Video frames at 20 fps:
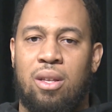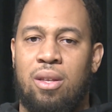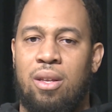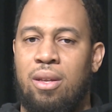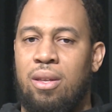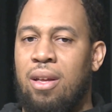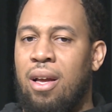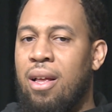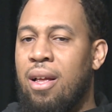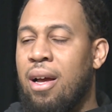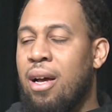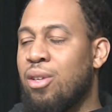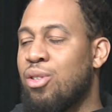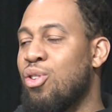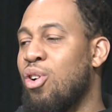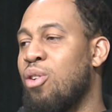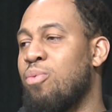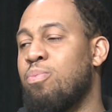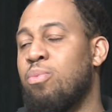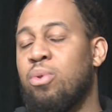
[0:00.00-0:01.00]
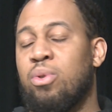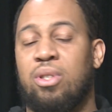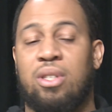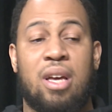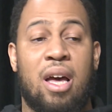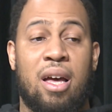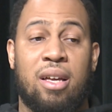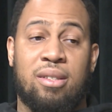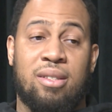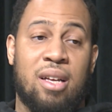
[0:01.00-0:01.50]
None of our sophomores
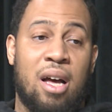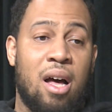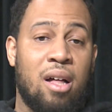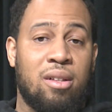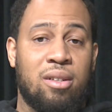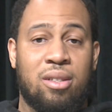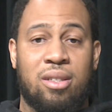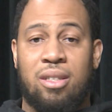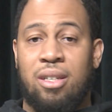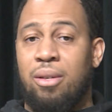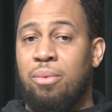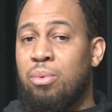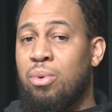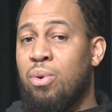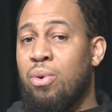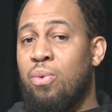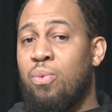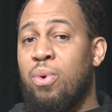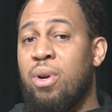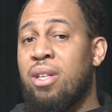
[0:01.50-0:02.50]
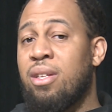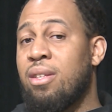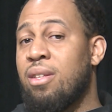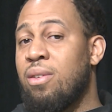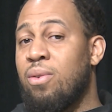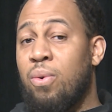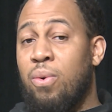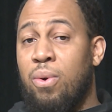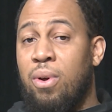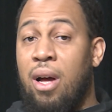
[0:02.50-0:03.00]
got scholarships or
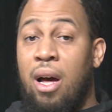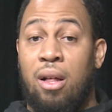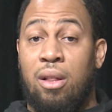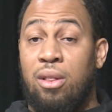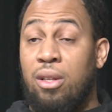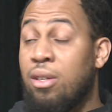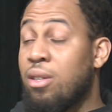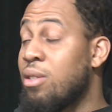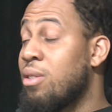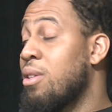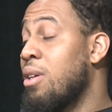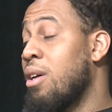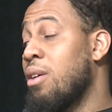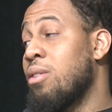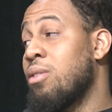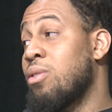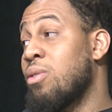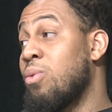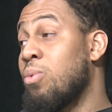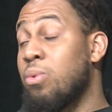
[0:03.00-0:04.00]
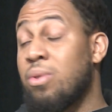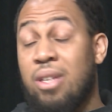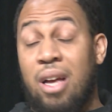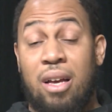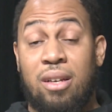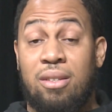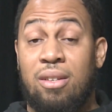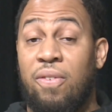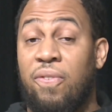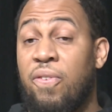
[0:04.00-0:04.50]
got looks to other schools.
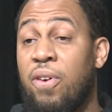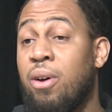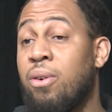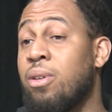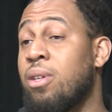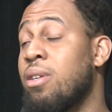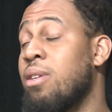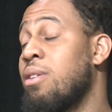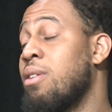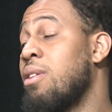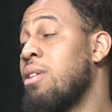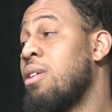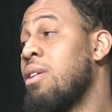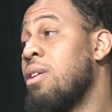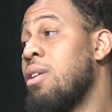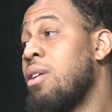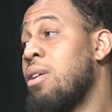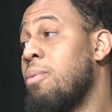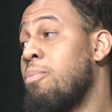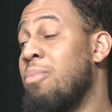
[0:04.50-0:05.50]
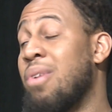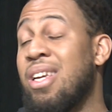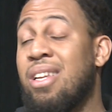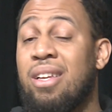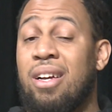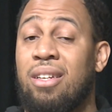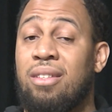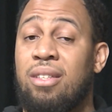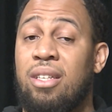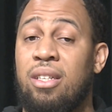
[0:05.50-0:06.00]
That's a failure. Me
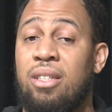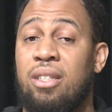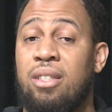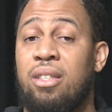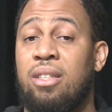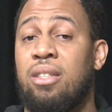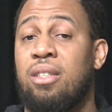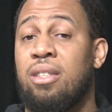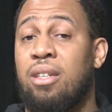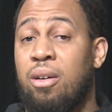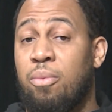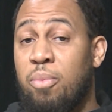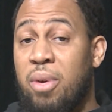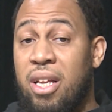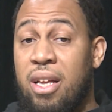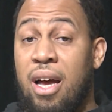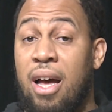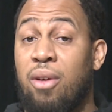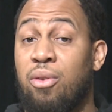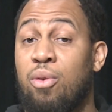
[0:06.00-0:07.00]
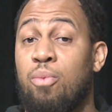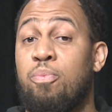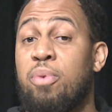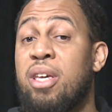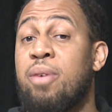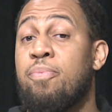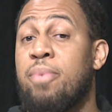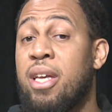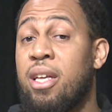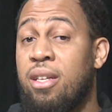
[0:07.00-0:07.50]
not teaching these young men how to
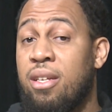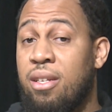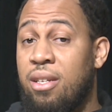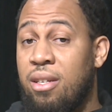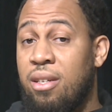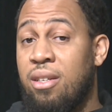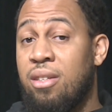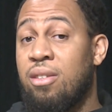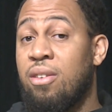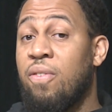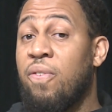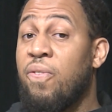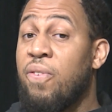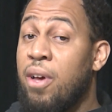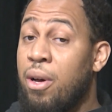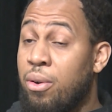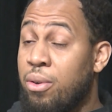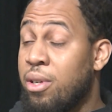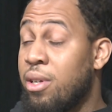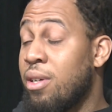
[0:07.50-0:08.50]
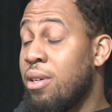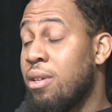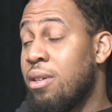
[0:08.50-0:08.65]
be men is a failure.